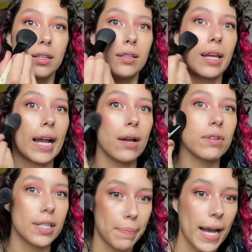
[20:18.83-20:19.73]
Like, I
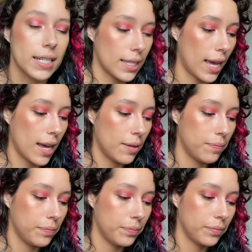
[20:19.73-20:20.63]
respect that.
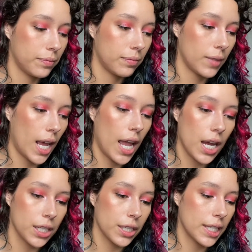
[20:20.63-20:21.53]
I
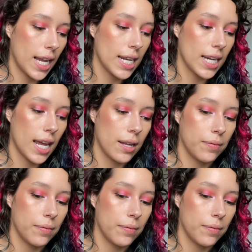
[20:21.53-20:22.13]
understand it.